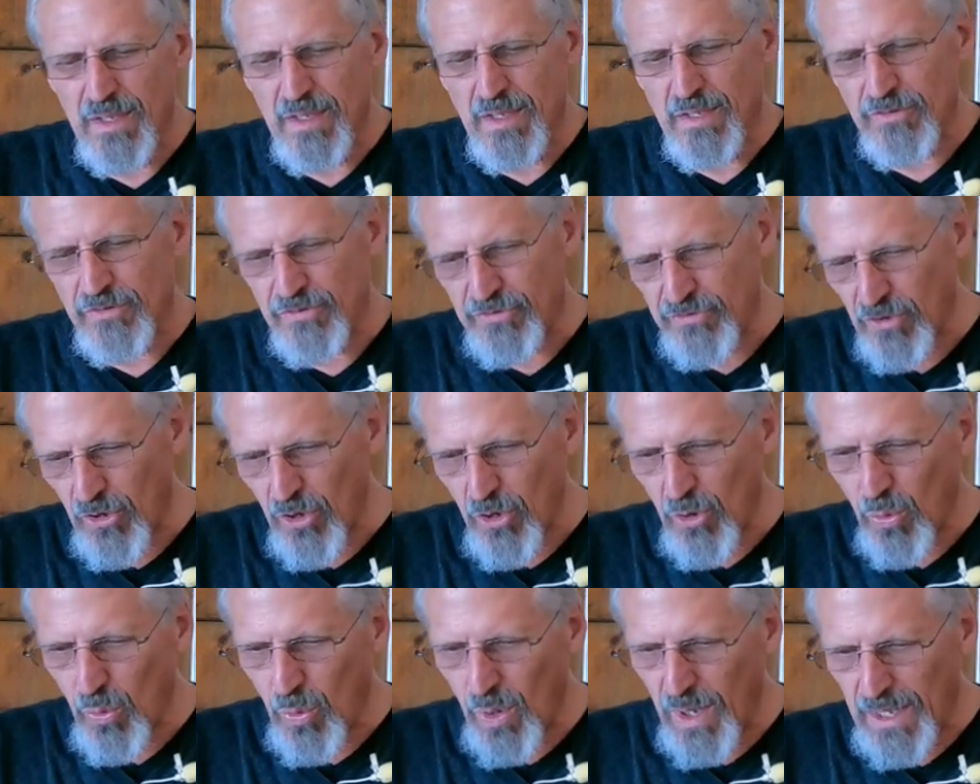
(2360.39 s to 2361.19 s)
And
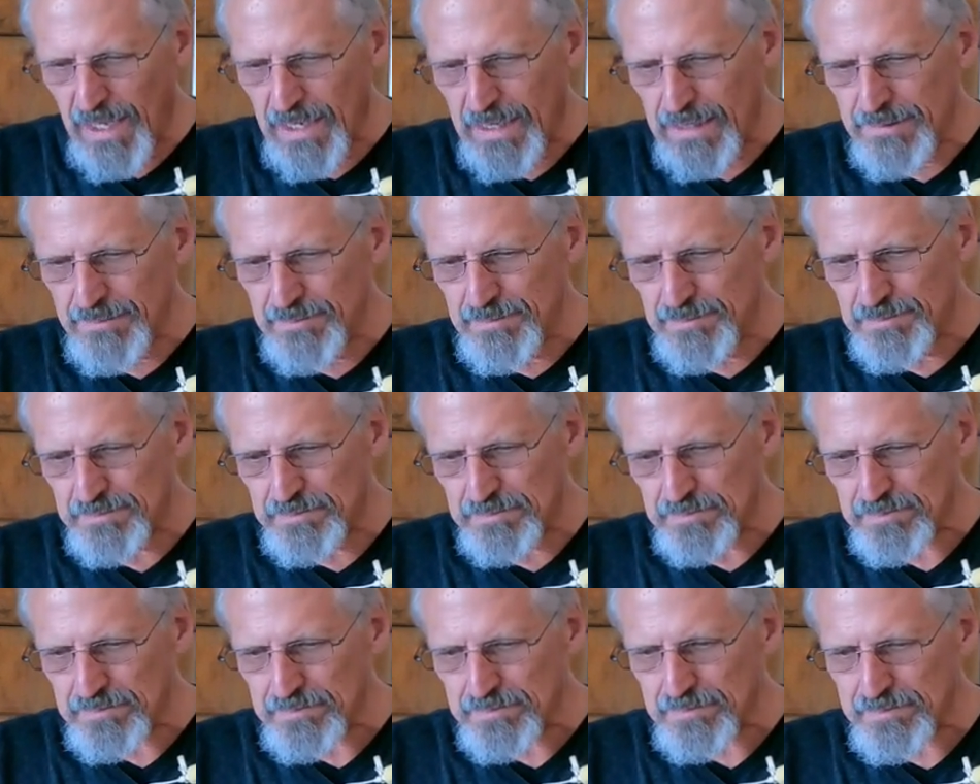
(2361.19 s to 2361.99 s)
so
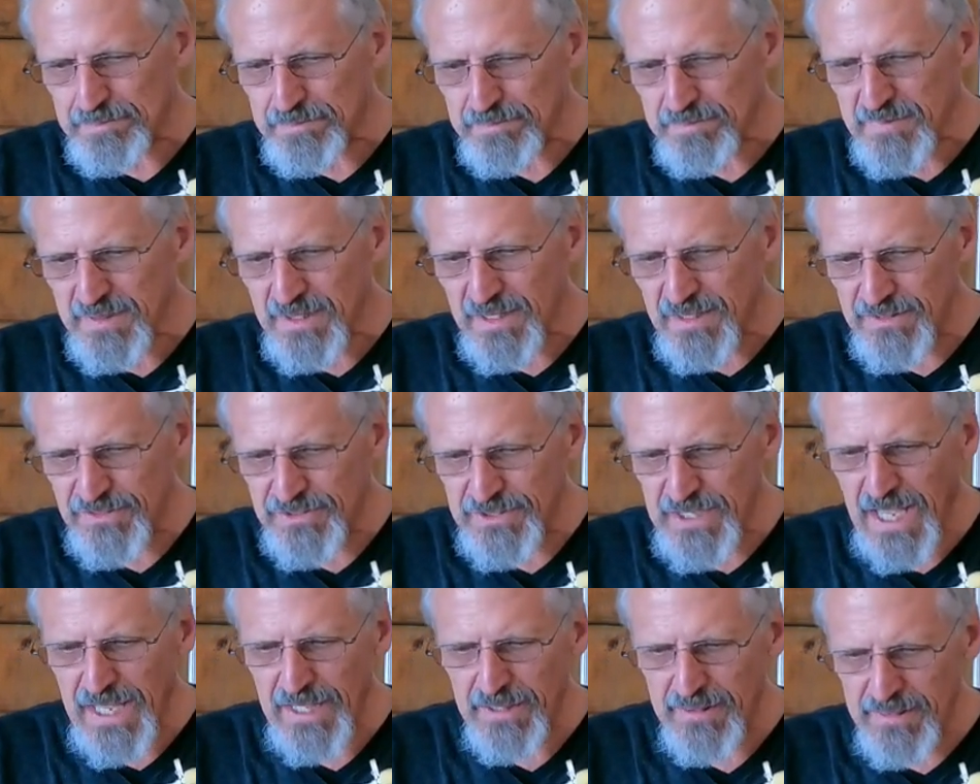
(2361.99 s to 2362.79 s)

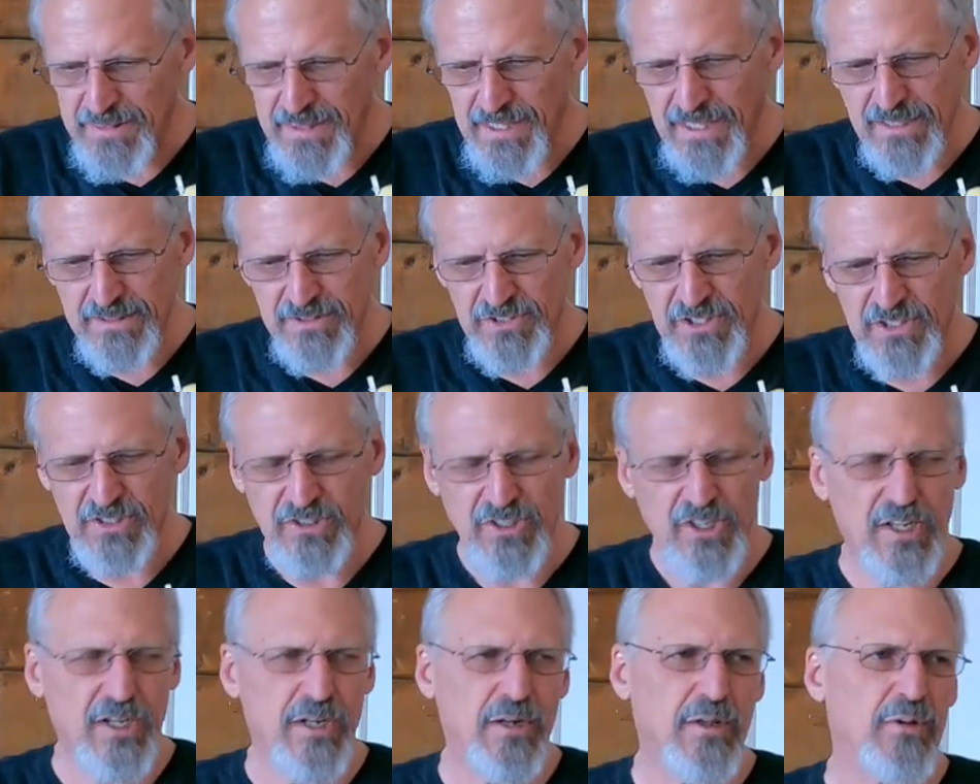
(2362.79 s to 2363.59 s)
Satan thinks he's
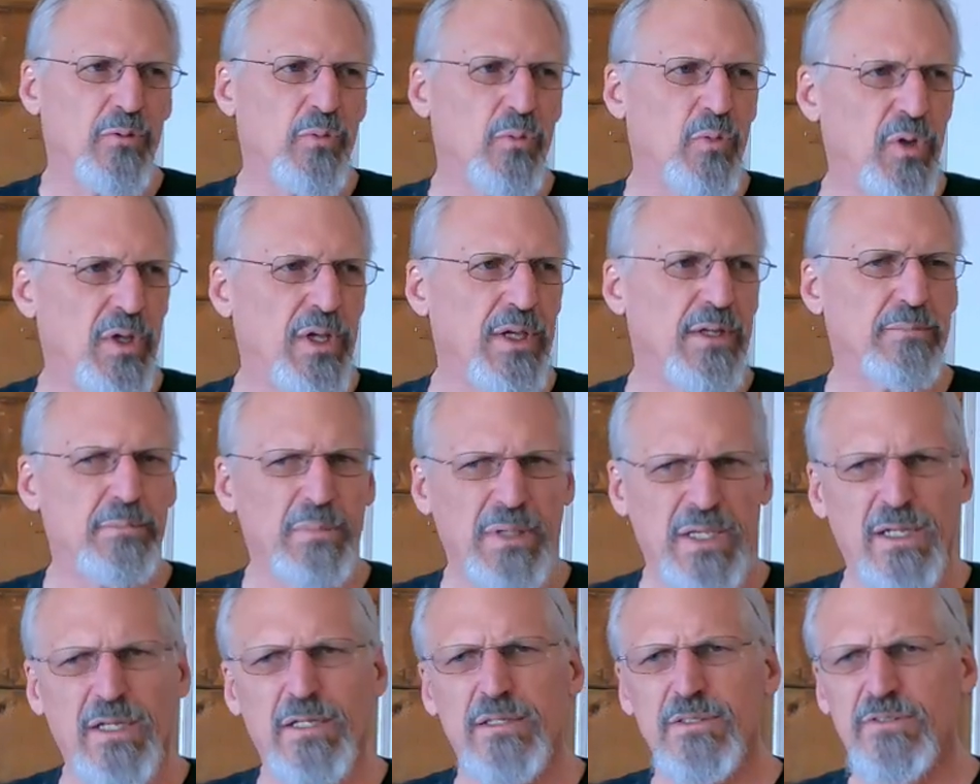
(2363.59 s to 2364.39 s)
going to win
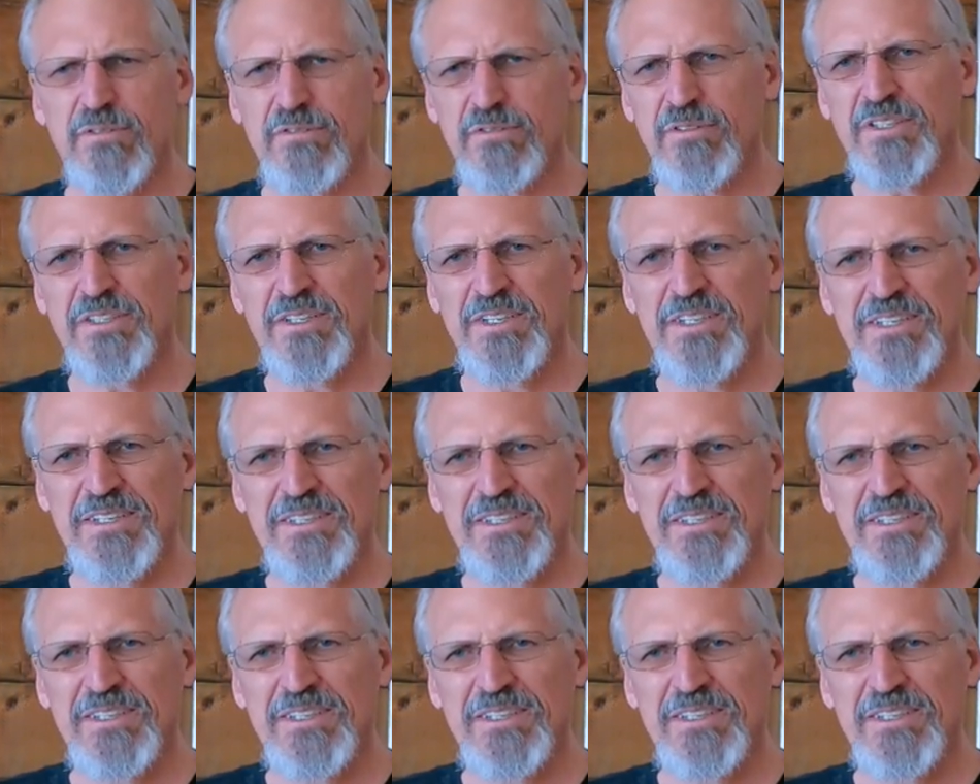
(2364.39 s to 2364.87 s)
because,